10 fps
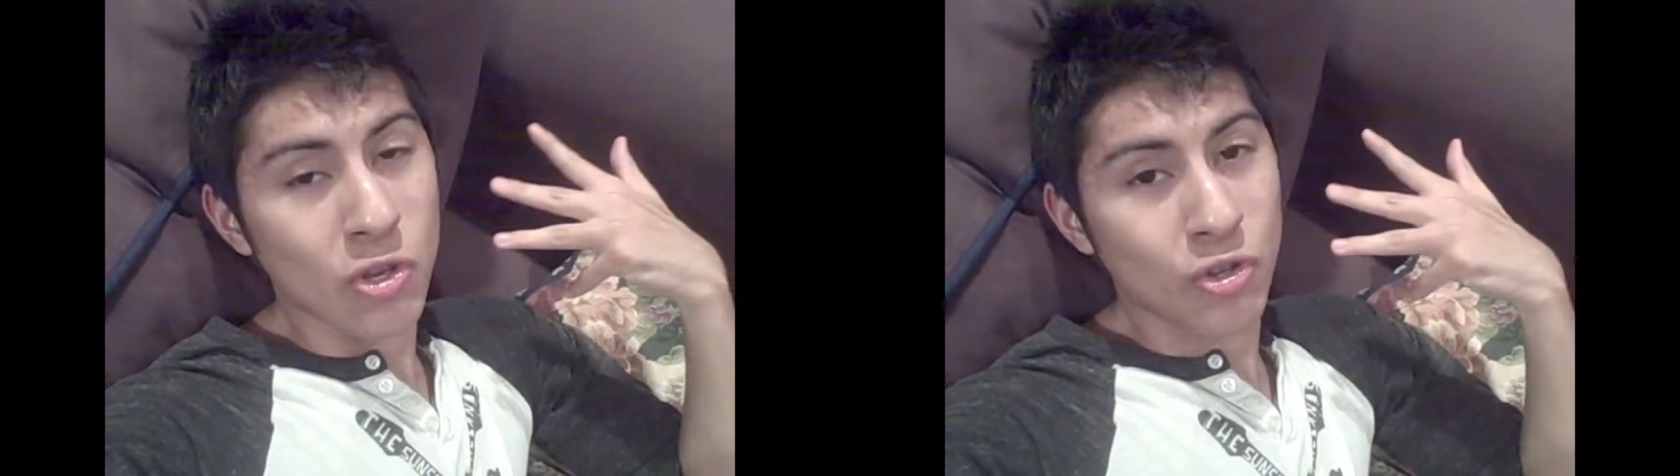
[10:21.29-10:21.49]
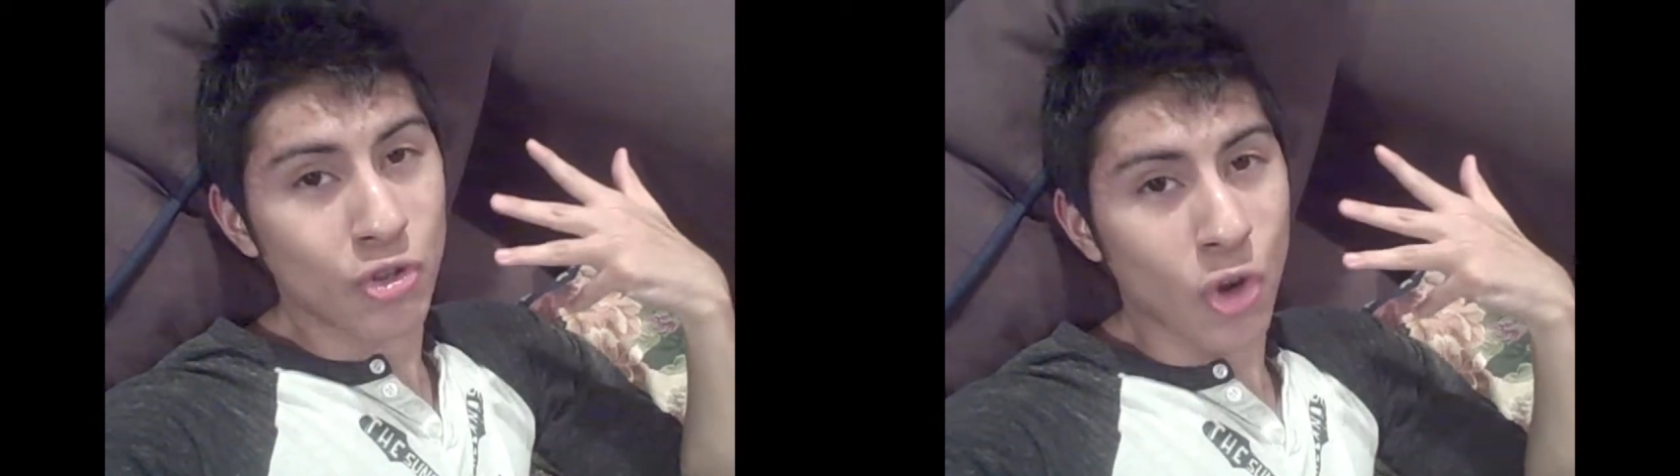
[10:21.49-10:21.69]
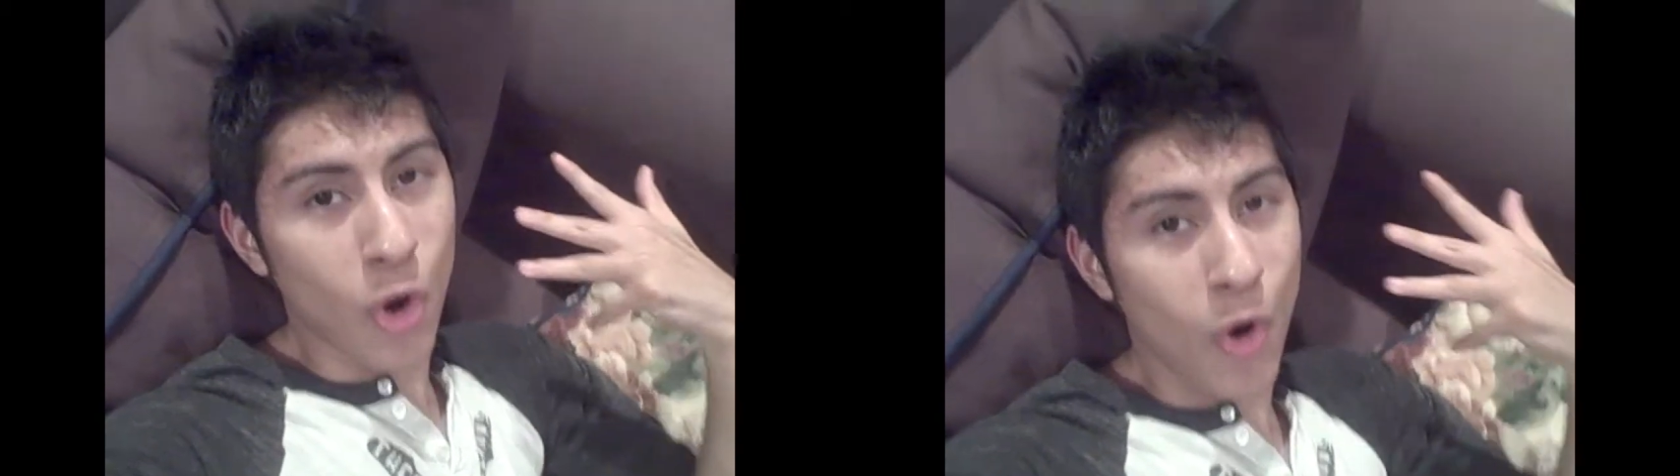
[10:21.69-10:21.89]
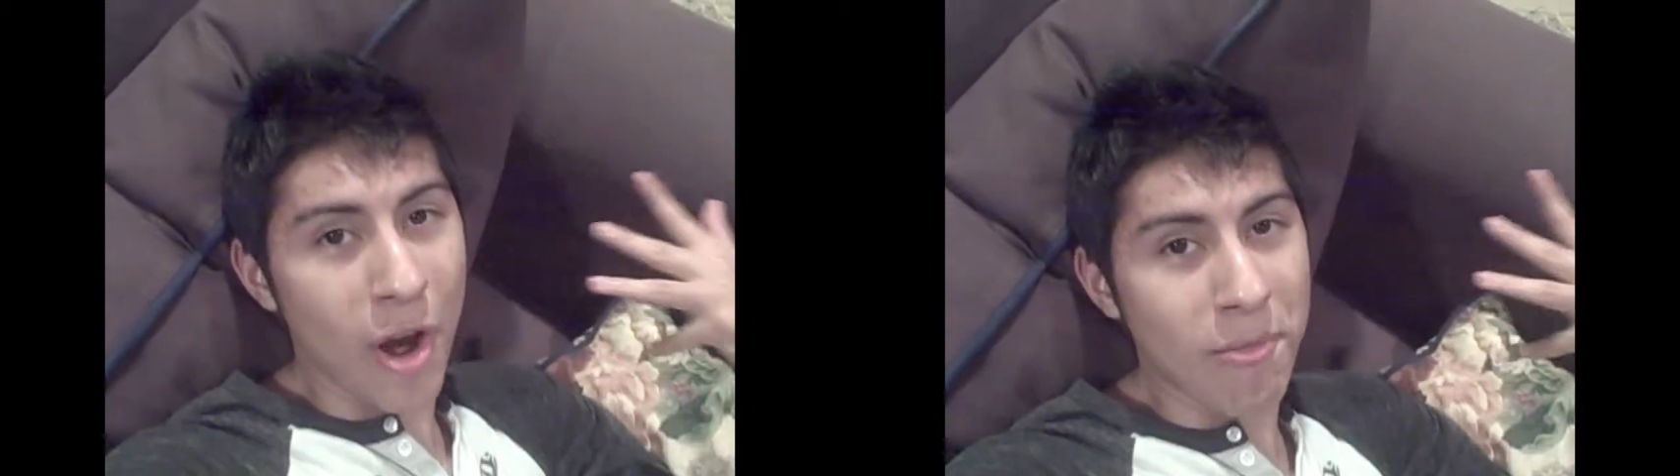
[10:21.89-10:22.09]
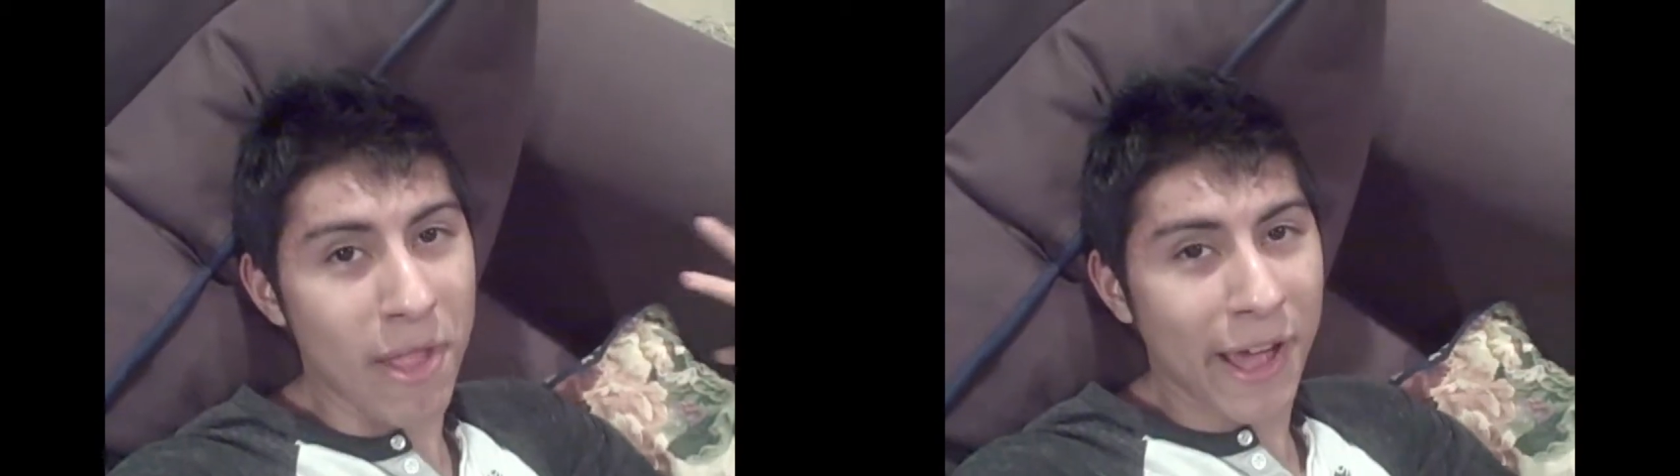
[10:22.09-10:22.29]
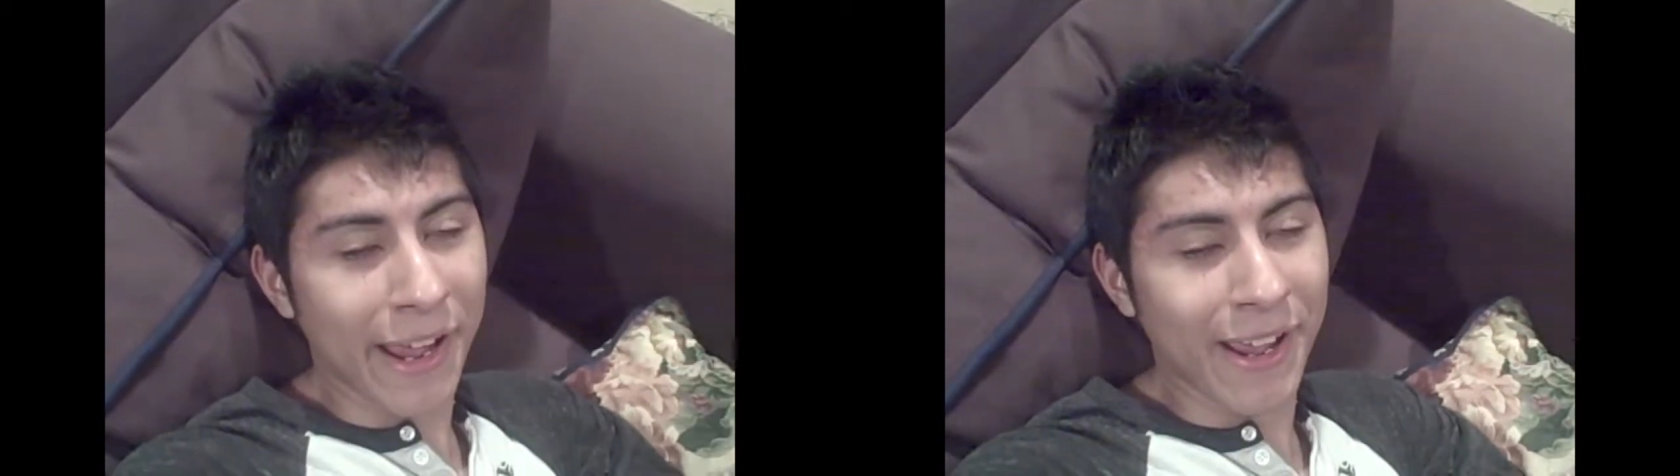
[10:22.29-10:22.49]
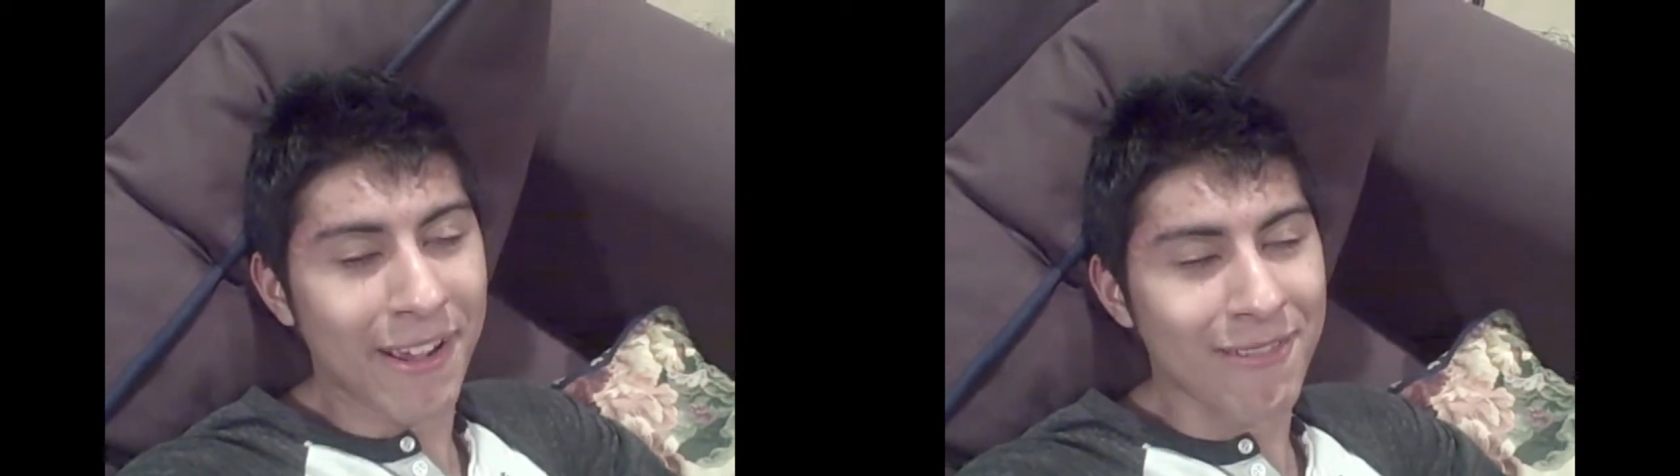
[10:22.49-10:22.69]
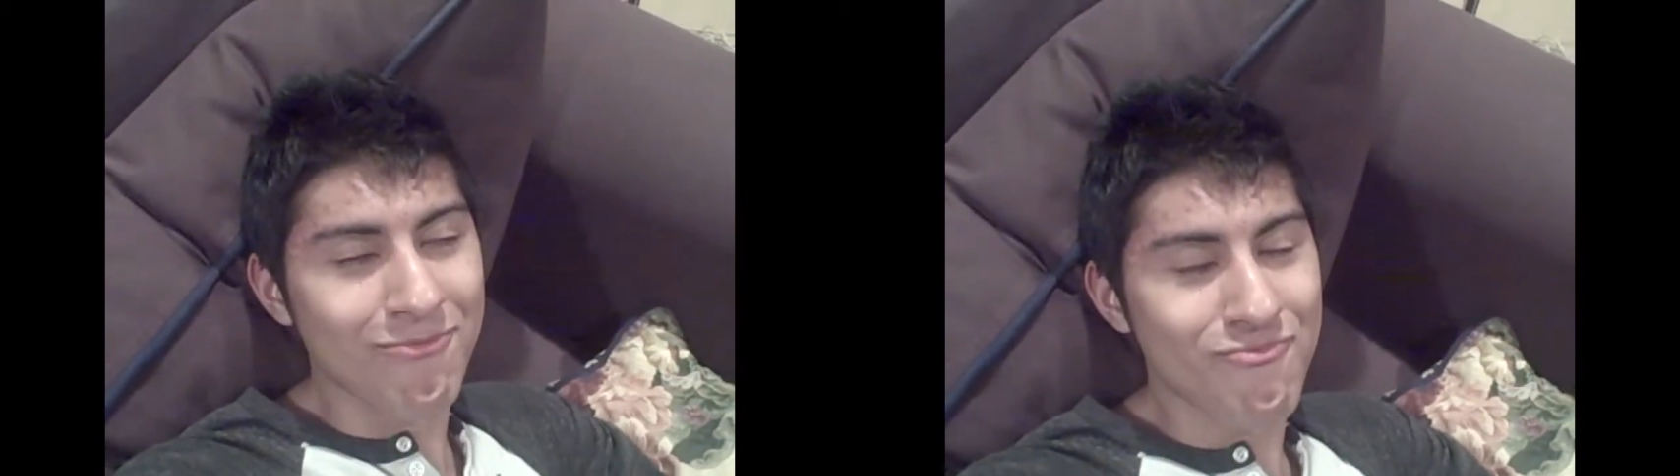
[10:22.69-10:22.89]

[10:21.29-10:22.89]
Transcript: so I'm like,